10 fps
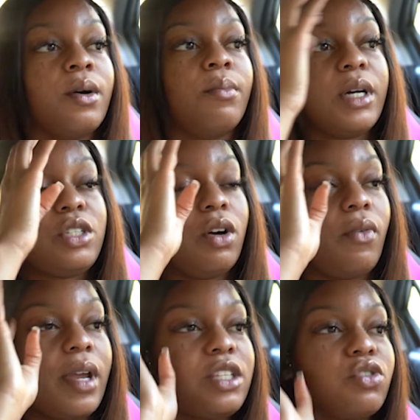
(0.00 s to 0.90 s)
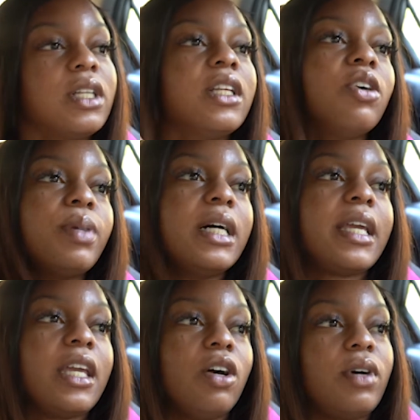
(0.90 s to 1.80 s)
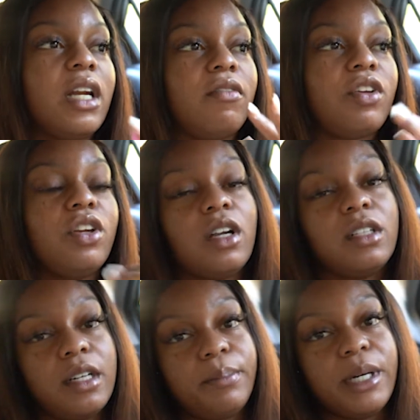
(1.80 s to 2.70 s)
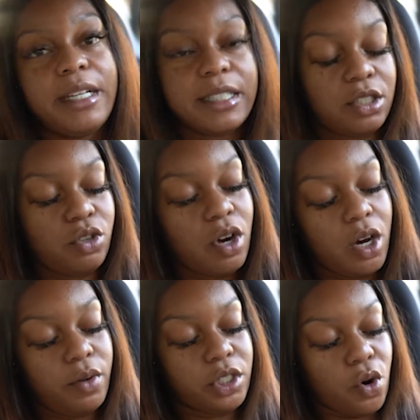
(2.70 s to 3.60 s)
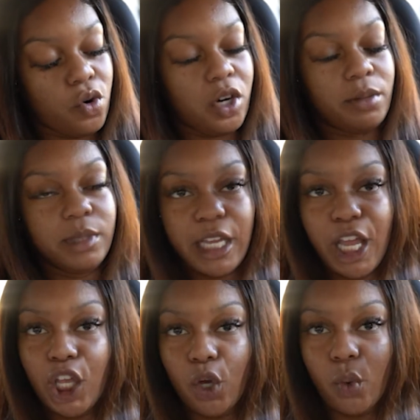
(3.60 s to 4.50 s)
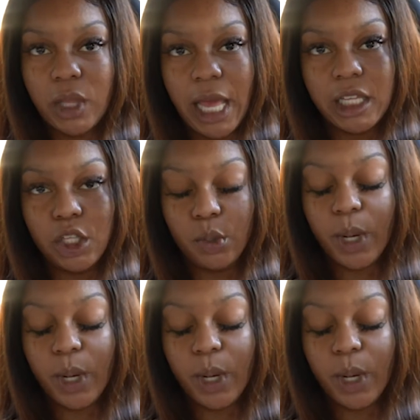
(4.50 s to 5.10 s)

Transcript: But you gonna get you a little buggy or whatever, you know, the little buggies that you hold with your arm looking cute, like a little